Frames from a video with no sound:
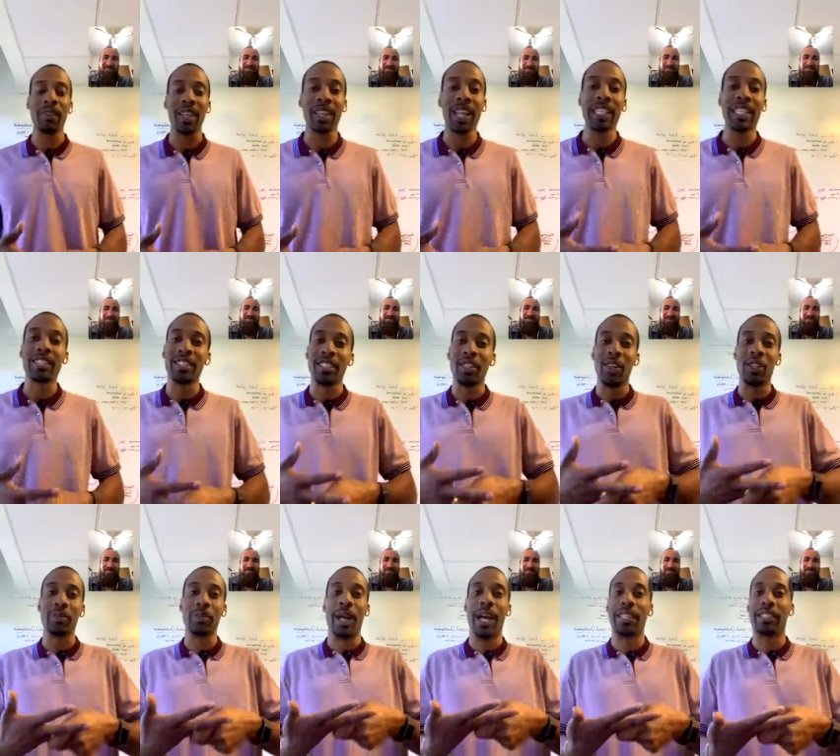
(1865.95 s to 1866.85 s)
that just
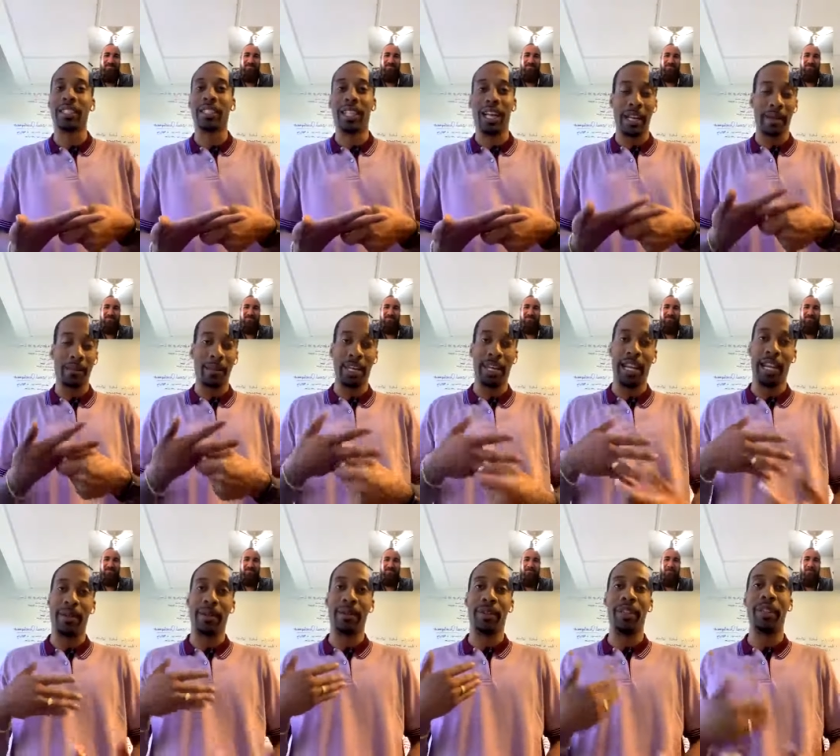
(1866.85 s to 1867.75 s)
goes back to like being
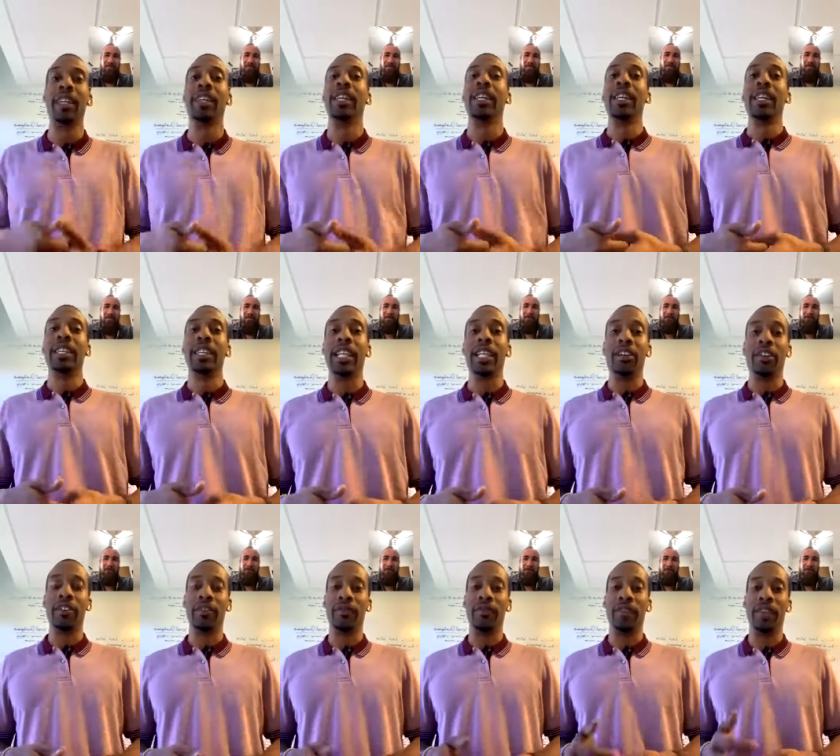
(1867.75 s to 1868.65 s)
able to think on
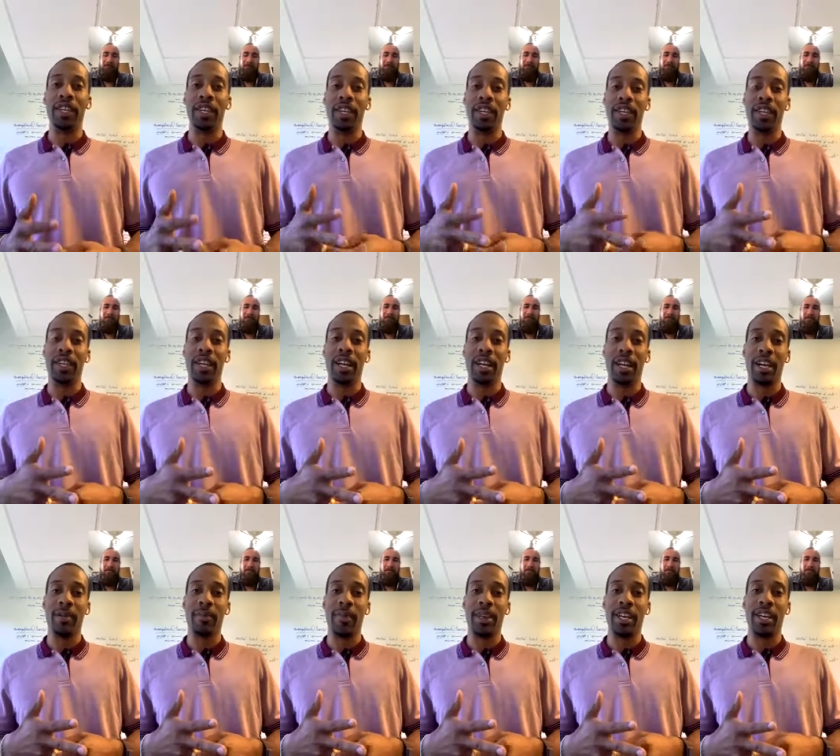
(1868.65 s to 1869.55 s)
your feet
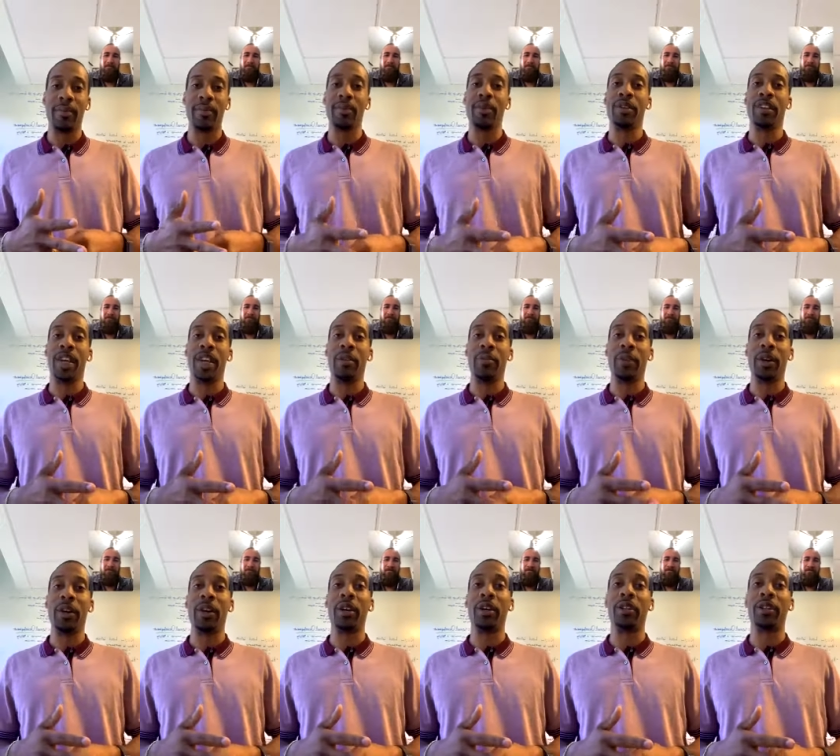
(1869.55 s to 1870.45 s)
um, and communicate
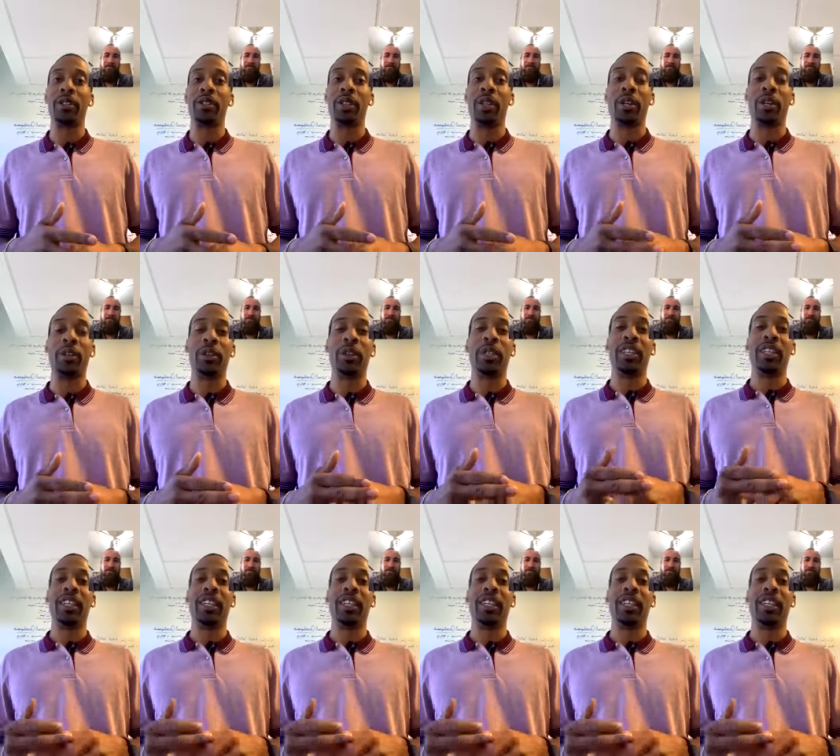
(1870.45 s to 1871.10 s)
well. So